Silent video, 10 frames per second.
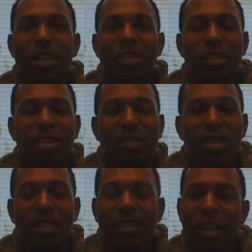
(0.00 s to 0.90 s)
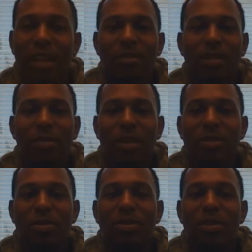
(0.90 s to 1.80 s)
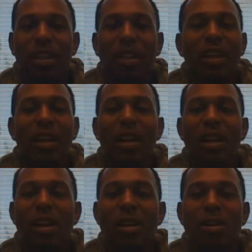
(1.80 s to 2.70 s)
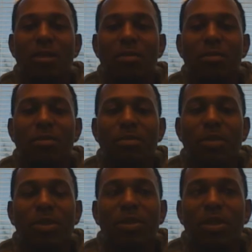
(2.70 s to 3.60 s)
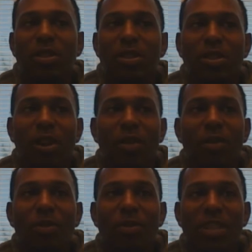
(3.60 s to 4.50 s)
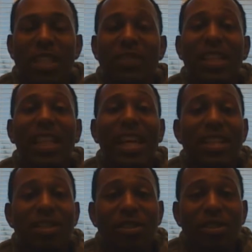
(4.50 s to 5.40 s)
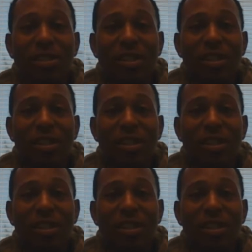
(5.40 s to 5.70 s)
Just take time to make sure that students don't receive a lesser